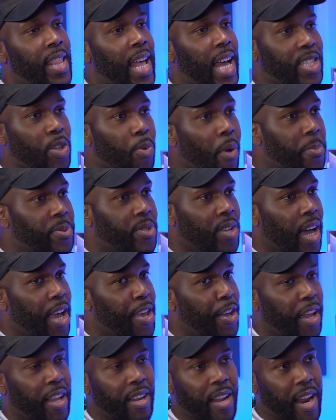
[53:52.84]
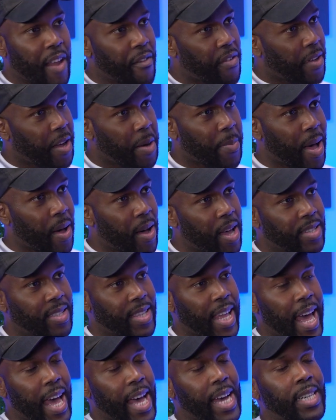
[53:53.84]
That's a website. You can learn everything about us
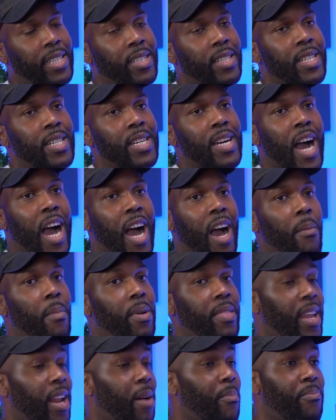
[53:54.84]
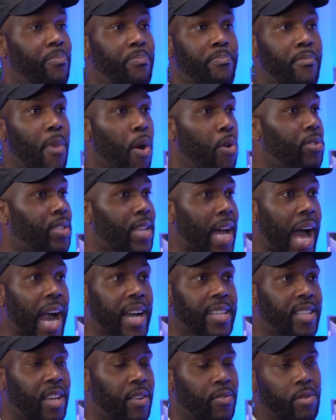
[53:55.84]
there. And then I'm most
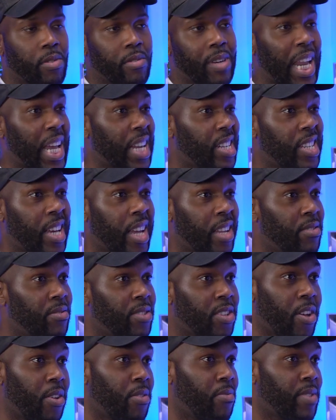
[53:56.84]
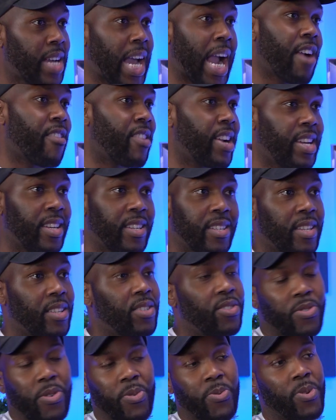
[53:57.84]
active on LinkedIn. So Gary
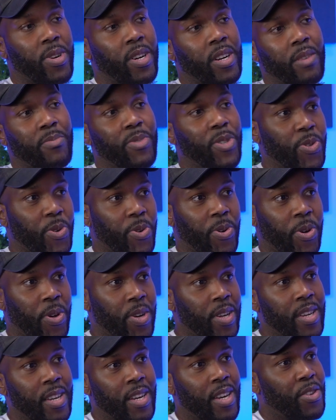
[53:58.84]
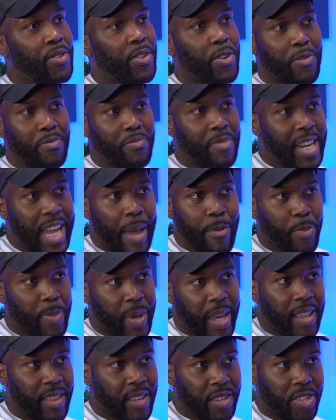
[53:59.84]
Izunwa. I'm sure my name will
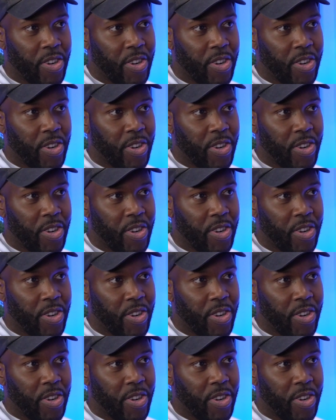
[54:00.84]
be in the